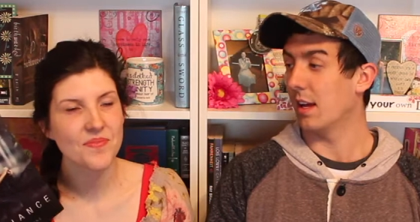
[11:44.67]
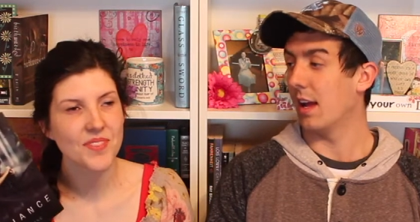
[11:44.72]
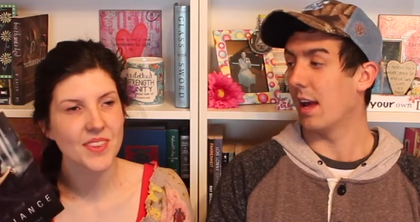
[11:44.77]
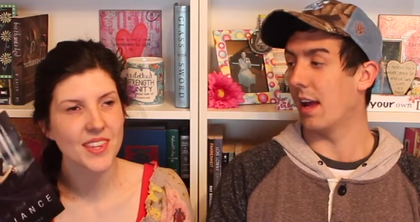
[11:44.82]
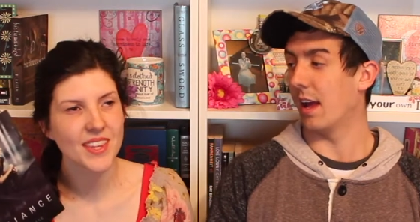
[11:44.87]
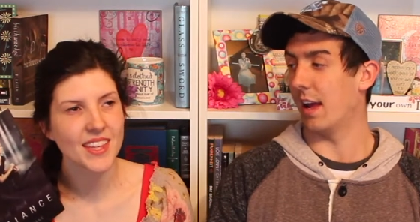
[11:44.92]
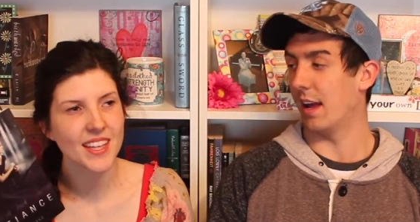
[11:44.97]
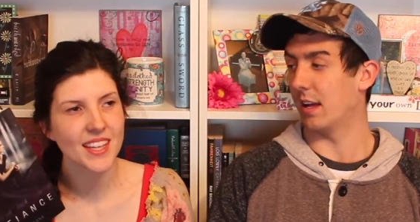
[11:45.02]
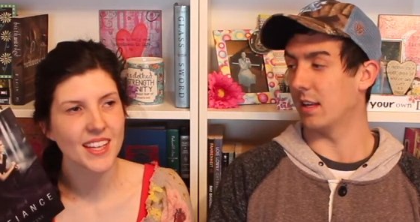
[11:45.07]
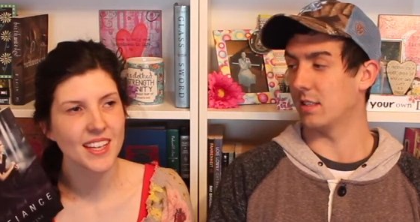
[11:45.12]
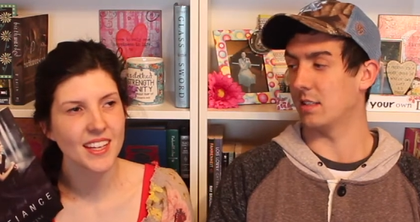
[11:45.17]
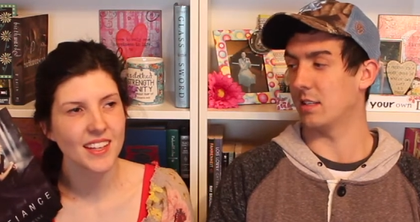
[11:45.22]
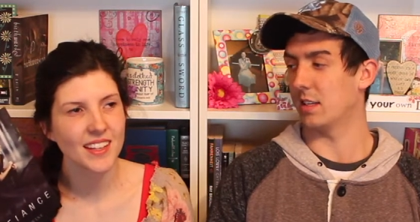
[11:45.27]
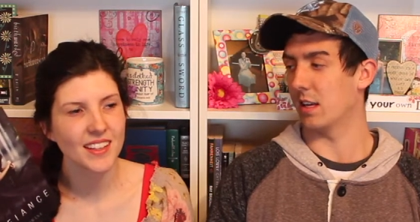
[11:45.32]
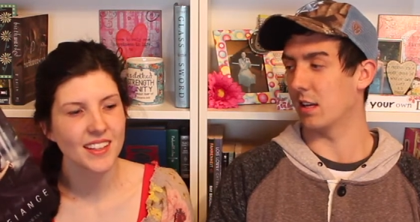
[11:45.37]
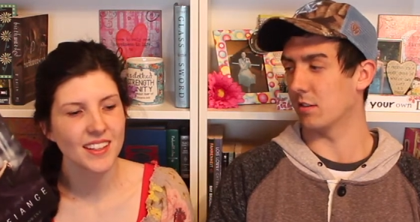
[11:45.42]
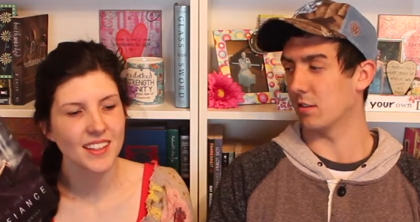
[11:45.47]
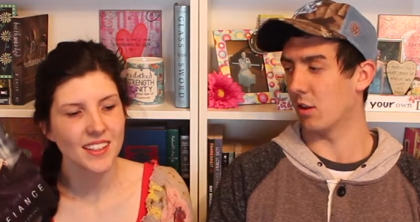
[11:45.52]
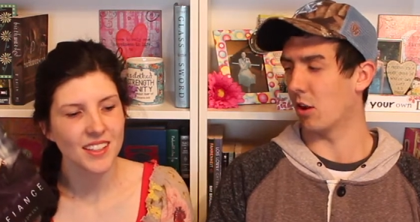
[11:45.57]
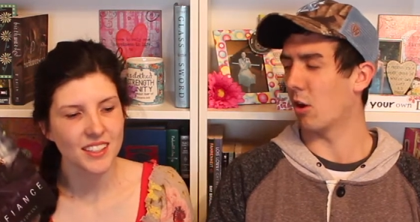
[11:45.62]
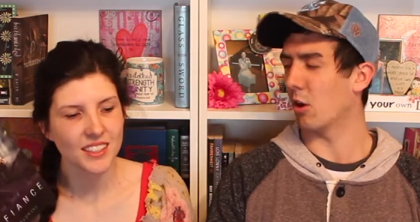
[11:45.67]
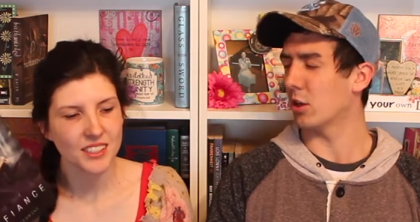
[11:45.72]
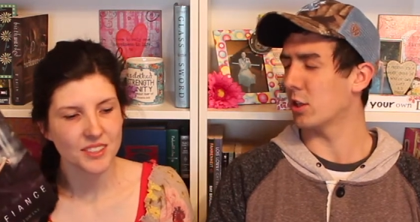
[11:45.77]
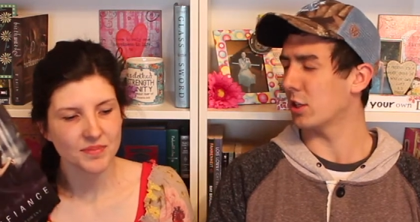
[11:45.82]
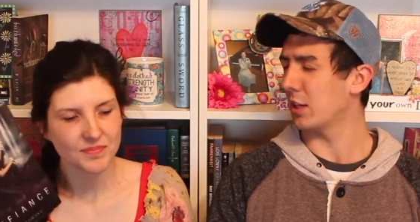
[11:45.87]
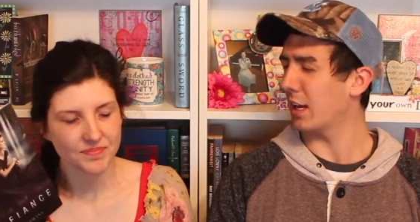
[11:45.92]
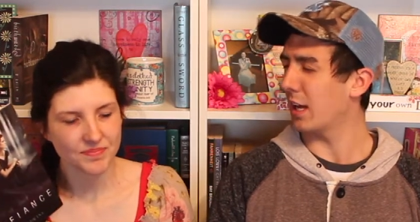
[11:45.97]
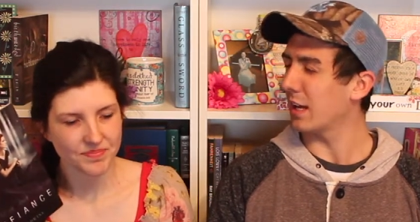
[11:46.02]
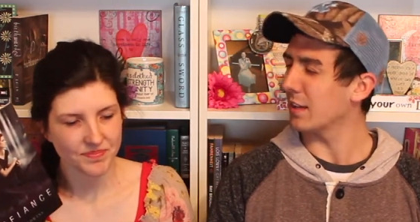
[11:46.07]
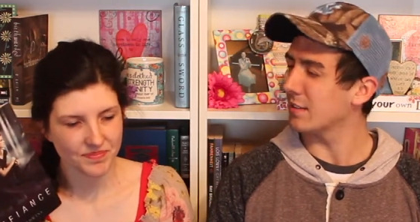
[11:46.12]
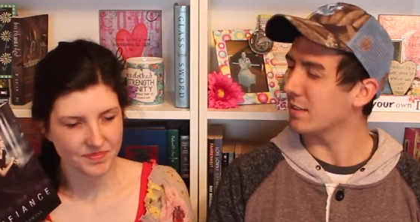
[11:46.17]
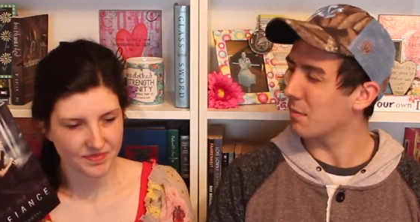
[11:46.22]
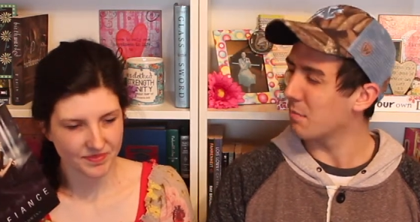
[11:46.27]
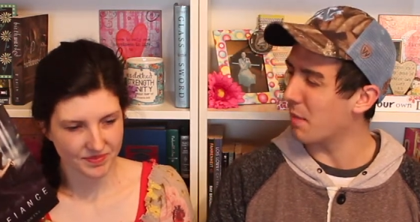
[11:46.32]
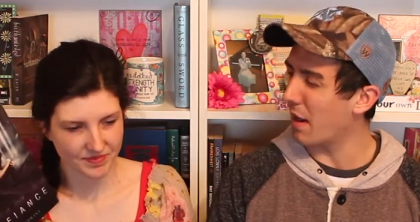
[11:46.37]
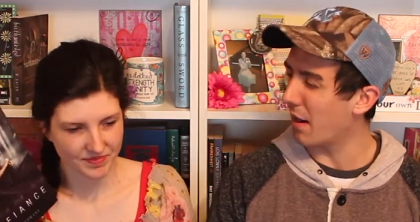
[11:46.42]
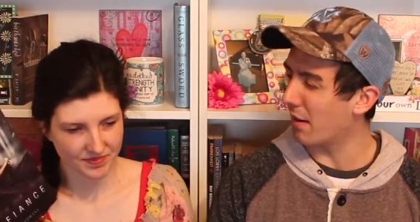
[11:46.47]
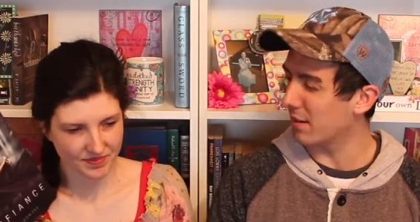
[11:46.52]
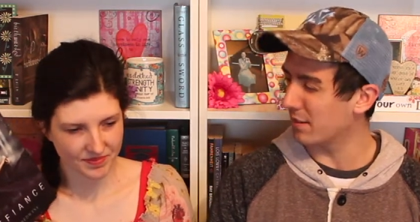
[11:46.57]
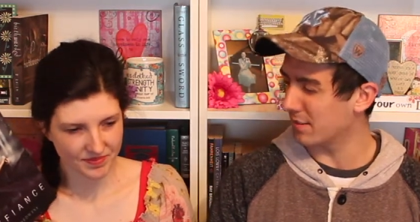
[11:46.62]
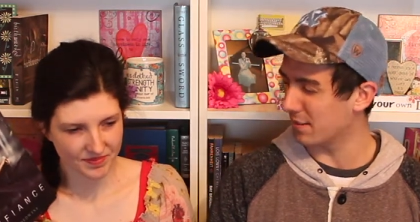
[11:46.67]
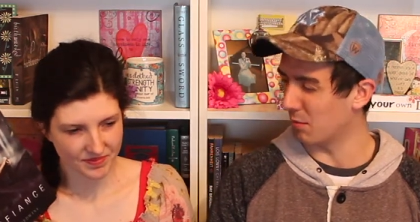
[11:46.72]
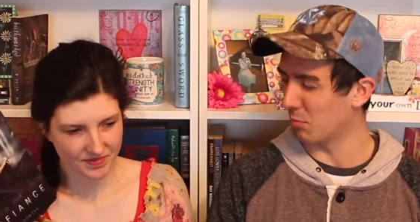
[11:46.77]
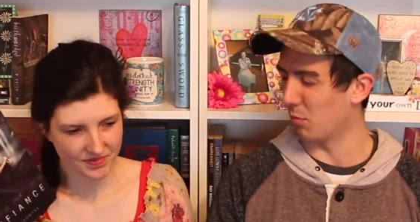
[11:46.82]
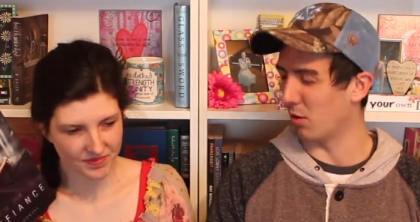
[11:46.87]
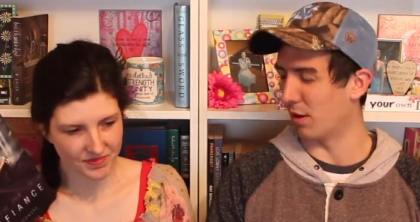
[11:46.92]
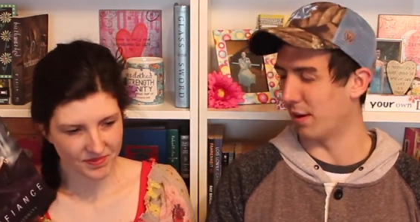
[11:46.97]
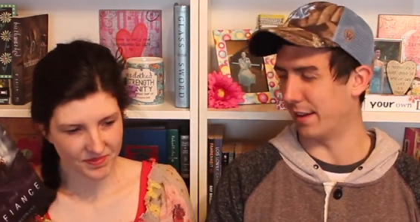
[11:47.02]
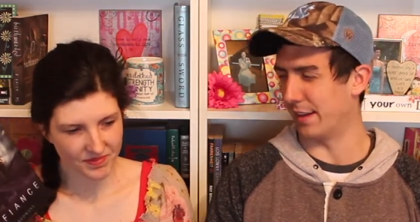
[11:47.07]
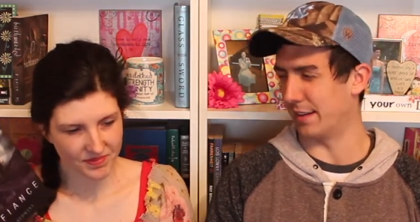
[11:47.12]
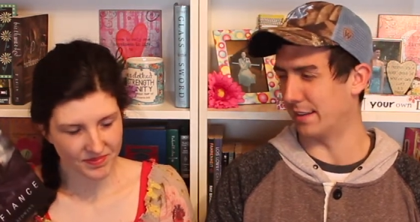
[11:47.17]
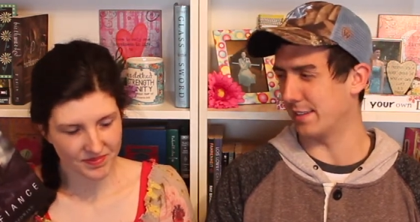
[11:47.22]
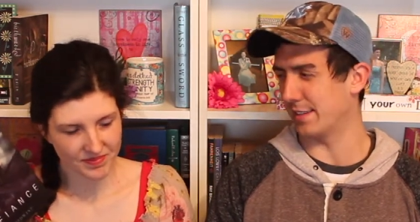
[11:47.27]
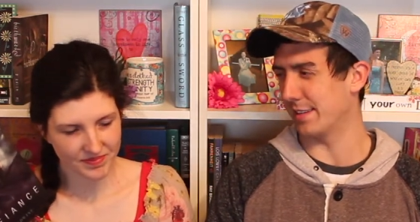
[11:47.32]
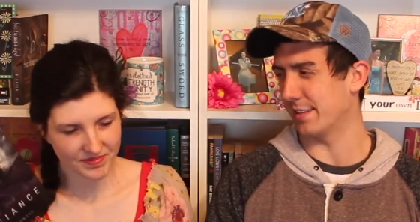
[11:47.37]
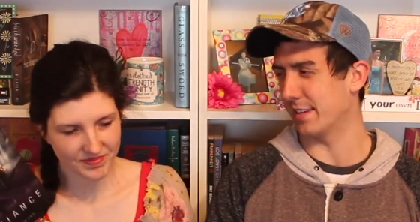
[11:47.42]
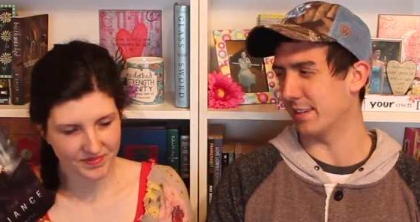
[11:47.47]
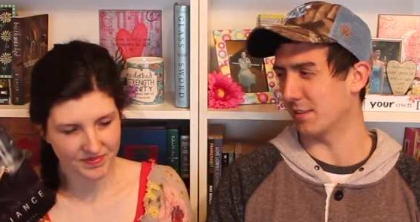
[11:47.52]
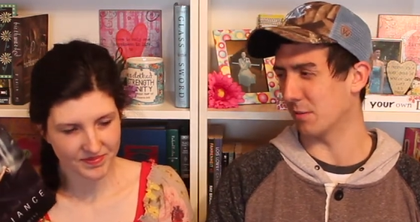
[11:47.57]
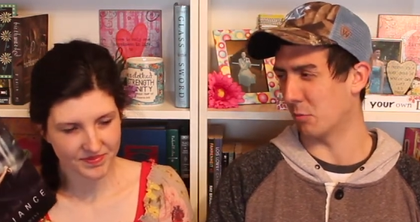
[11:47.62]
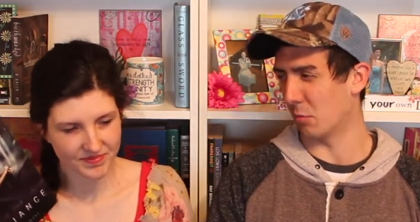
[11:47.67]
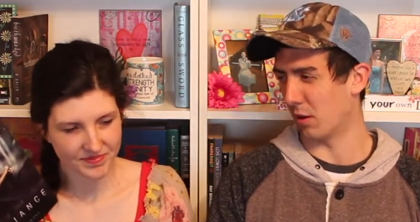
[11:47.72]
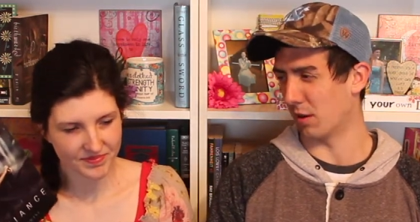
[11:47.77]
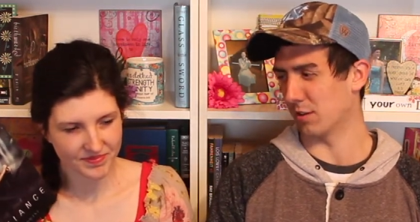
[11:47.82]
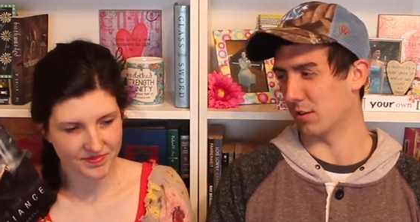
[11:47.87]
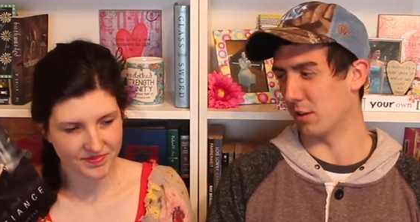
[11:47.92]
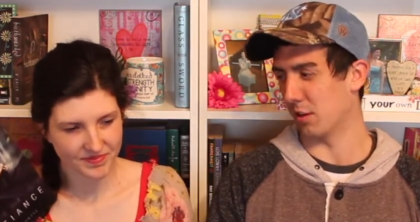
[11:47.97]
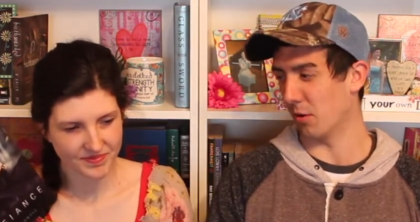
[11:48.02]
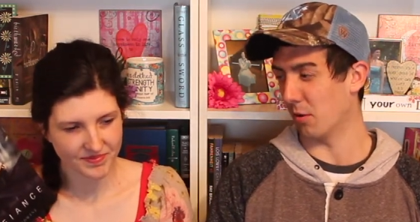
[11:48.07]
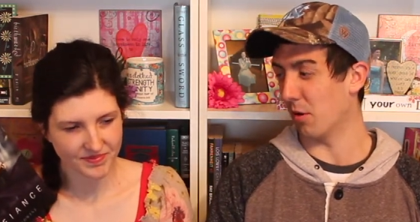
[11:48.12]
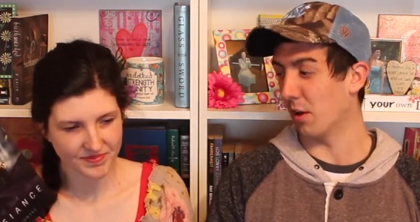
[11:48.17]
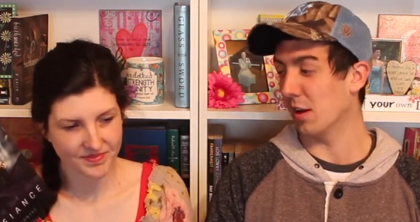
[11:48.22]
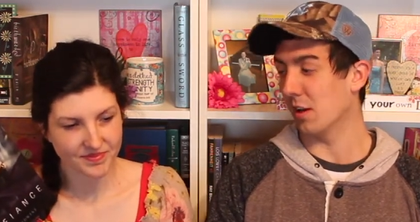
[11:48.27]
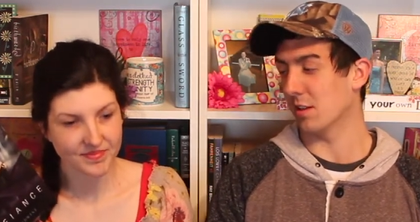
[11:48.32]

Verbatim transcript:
Speaker 1: and she doesn't, or she has to marry someone and she doesn't want to,